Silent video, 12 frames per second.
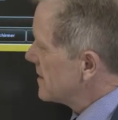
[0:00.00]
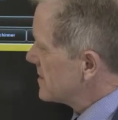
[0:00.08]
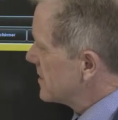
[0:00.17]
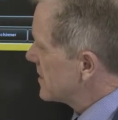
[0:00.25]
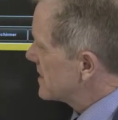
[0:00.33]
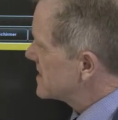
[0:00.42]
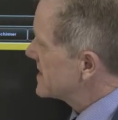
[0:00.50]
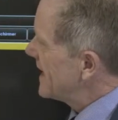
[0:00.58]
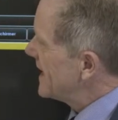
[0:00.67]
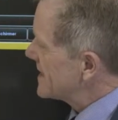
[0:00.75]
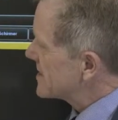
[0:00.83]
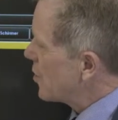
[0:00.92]
So you can
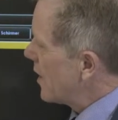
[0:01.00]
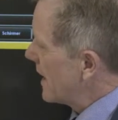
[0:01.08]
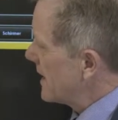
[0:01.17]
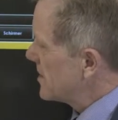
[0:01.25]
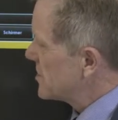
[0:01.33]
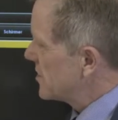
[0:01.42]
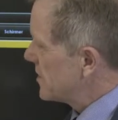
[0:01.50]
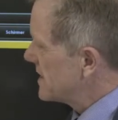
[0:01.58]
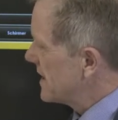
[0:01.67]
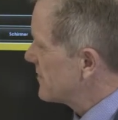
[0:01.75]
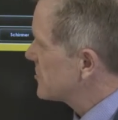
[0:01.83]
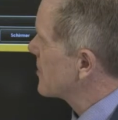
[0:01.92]
see it's quite
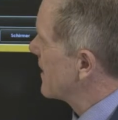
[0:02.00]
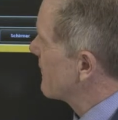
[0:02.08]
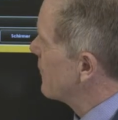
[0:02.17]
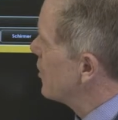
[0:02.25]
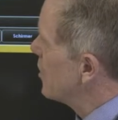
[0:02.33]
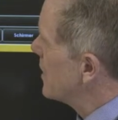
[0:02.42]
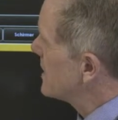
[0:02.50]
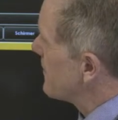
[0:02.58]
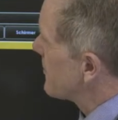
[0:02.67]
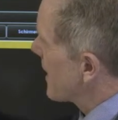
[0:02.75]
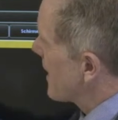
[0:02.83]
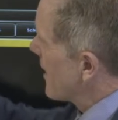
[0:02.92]
intuitive, straightforward.
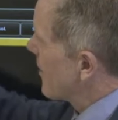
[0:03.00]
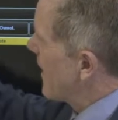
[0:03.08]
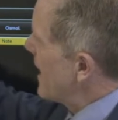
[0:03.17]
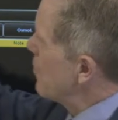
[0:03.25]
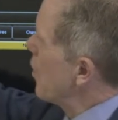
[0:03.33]
Then